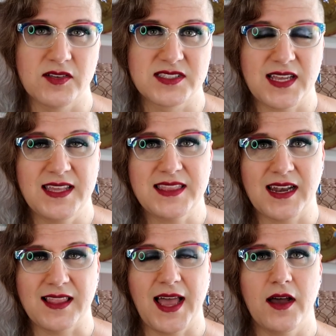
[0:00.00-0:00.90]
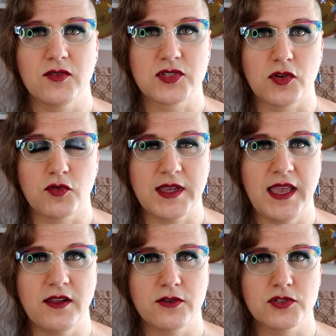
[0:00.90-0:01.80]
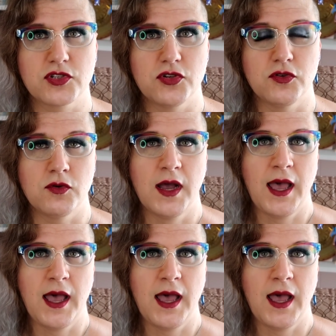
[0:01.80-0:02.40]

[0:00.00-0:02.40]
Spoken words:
site that allows creators to